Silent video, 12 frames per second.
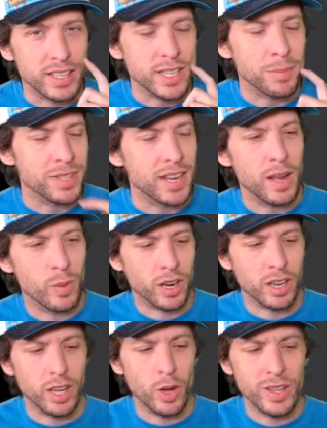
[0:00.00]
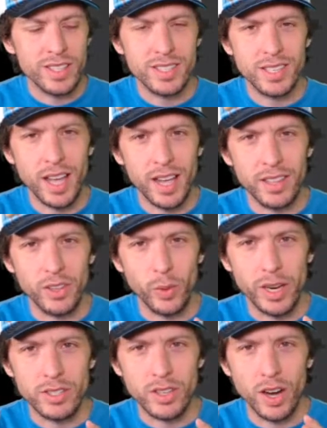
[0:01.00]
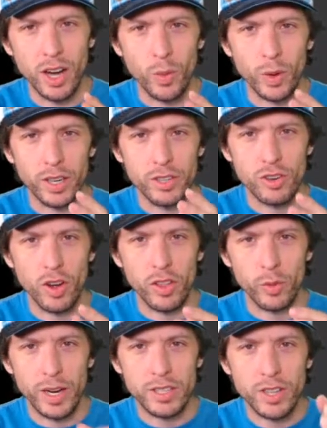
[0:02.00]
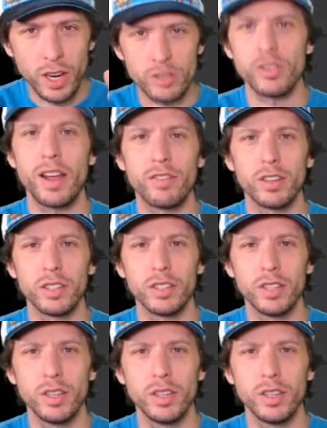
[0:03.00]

Except today we're going to go inside the race car. We're going to draw the race car driver.